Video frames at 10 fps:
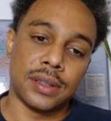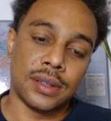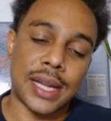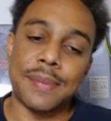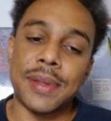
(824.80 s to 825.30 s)

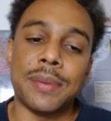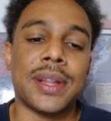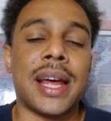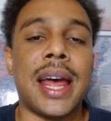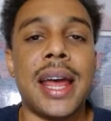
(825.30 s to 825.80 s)
Same thing with
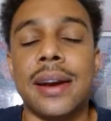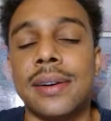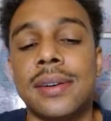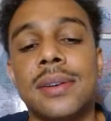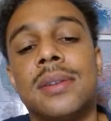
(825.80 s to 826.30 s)
the N.
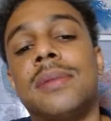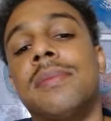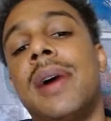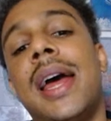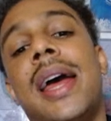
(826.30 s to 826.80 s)
Oh,
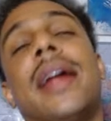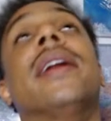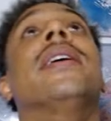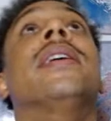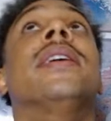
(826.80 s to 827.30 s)
man.
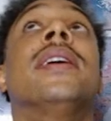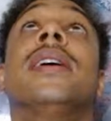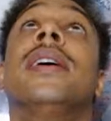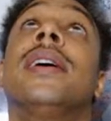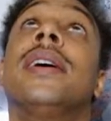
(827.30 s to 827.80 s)

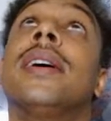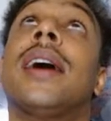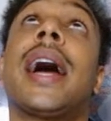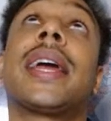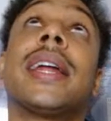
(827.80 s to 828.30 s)

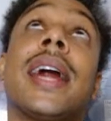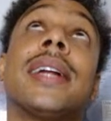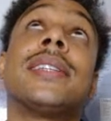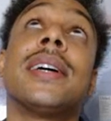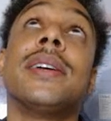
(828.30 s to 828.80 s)
I
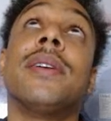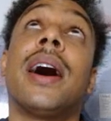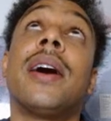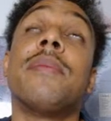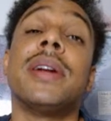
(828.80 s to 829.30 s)
cannot tell you
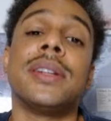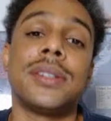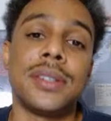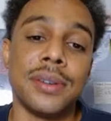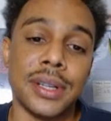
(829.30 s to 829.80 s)
how many
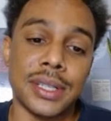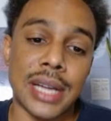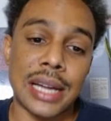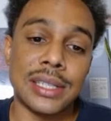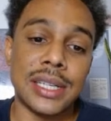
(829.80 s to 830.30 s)
students
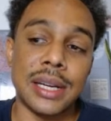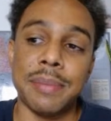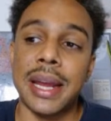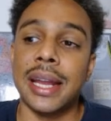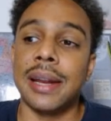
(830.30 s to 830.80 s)
I see
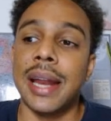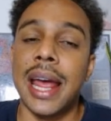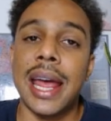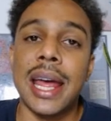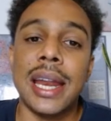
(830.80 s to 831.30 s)
making an
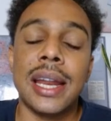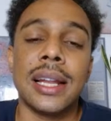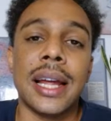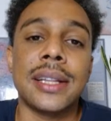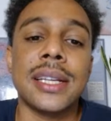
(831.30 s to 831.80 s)
N
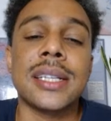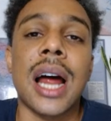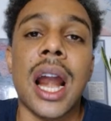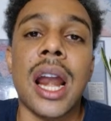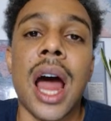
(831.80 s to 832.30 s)
like this.
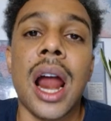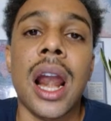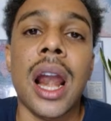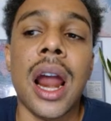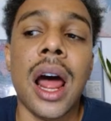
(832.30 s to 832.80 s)
Nah,
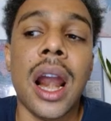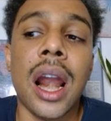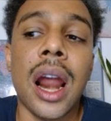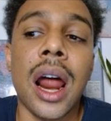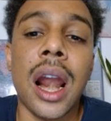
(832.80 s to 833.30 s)
nah,
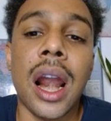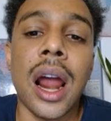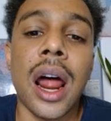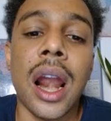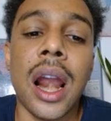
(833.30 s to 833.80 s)
nah,
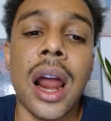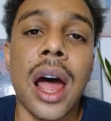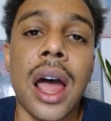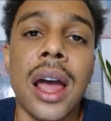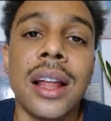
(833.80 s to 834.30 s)
nah,
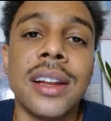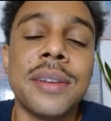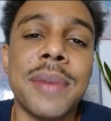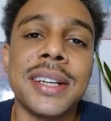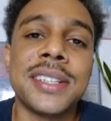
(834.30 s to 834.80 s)
nah. Look
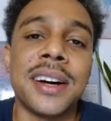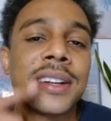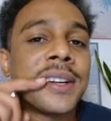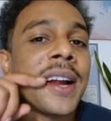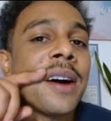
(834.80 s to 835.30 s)
at my tongue.
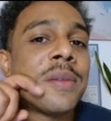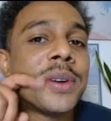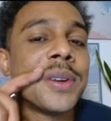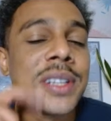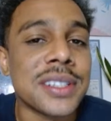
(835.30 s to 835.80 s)
Look at how I'm
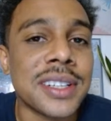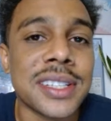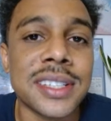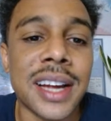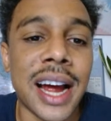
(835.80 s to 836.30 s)
doing this. Look at
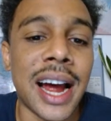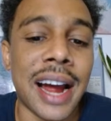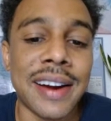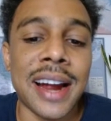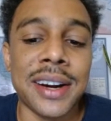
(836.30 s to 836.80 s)
this.
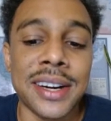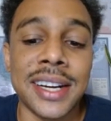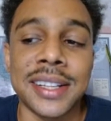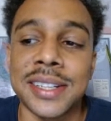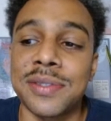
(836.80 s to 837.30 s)
I got good
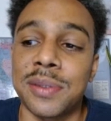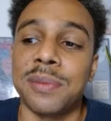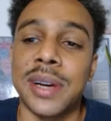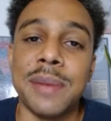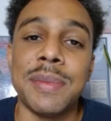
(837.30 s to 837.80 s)
at this
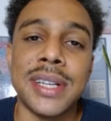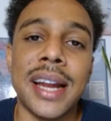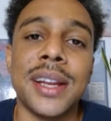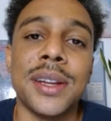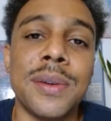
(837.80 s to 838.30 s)
from
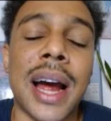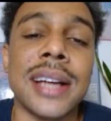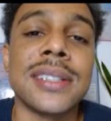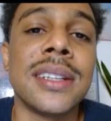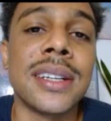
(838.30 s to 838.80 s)
imitating you
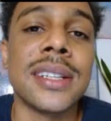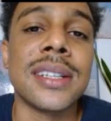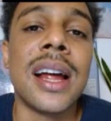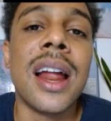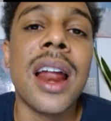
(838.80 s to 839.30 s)
guys. Look at
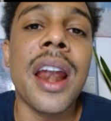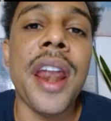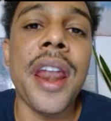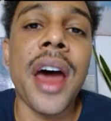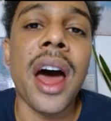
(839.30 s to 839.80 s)
this.
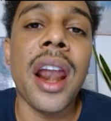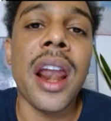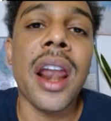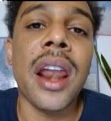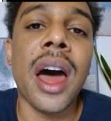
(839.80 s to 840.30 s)
Nah,
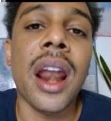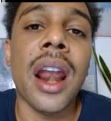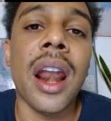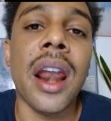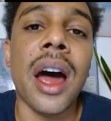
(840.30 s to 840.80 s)
nah,
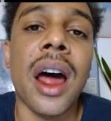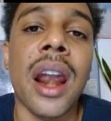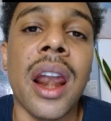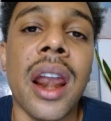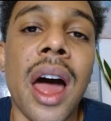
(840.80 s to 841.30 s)
nah,
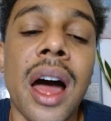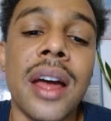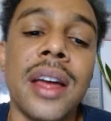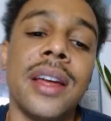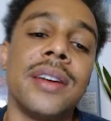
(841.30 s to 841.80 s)
nah.
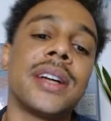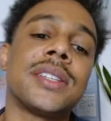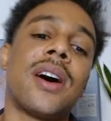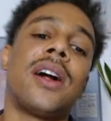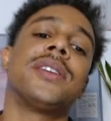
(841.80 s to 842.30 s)
You guys
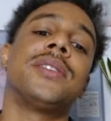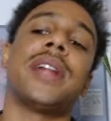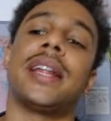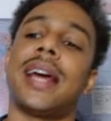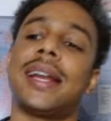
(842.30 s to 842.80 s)
all do
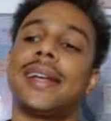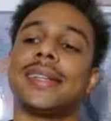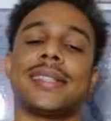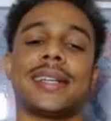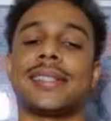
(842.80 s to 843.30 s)
that. That
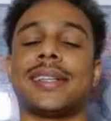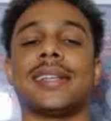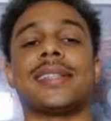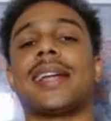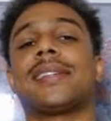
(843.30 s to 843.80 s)
doesn't
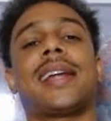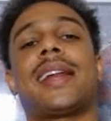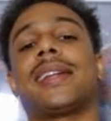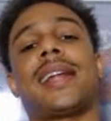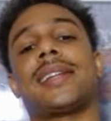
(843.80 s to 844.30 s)
exist. That
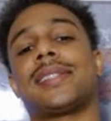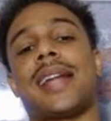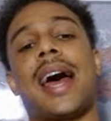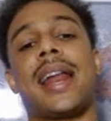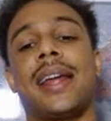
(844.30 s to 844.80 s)
is
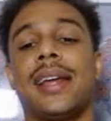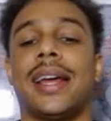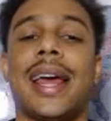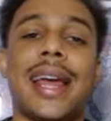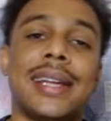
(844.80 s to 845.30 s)
not
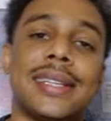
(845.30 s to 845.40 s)
a